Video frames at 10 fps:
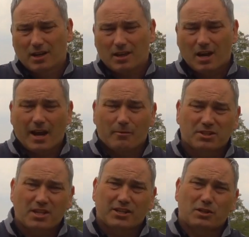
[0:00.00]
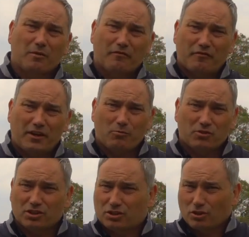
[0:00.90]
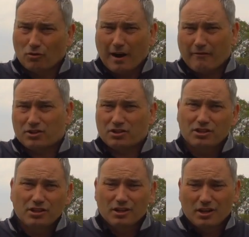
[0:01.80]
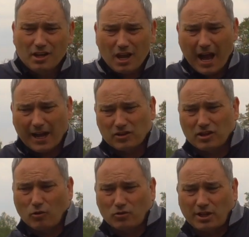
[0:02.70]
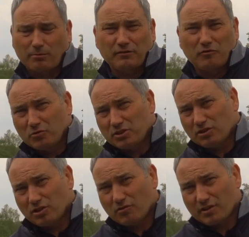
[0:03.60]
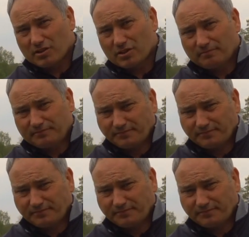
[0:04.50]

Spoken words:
The height was 91 feet, which is tour average, and the launch angle was 14 degrees.